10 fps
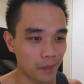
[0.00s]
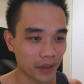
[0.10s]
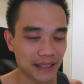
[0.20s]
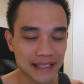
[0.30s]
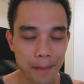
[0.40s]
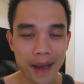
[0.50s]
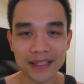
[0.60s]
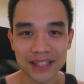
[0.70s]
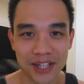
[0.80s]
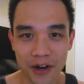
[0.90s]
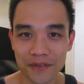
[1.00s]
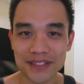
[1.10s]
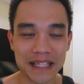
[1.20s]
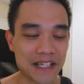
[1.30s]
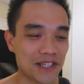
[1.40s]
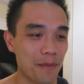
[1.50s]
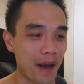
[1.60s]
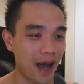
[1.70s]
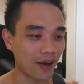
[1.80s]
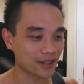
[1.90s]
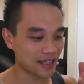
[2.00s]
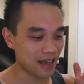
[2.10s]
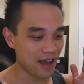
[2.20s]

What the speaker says: But let's get back to the conversation about